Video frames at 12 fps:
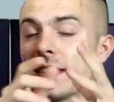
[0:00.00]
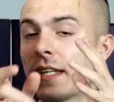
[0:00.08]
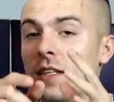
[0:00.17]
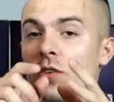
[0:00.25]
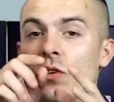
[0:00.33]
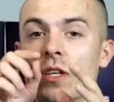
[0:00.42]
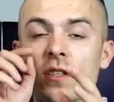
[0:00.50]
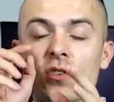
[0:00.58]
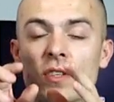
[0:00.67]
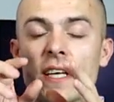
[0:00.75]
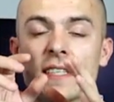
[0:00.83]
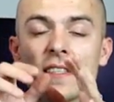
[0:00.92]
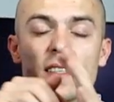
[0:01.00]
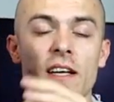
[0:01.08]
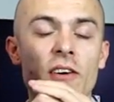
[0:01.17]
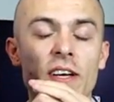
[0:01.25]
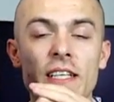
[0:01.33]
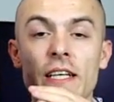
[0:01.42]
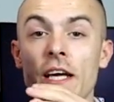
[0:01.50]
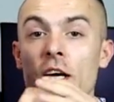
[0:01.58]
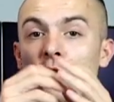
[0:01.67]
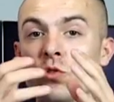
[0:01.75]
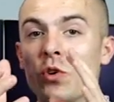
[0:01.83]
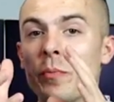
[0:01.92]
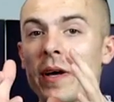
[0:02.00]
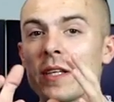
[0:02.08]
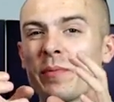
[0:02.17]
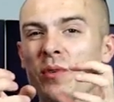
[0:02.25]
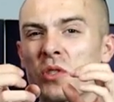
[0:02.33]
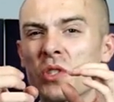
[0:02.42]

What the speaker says: and then you can connect it directly to your motherboard.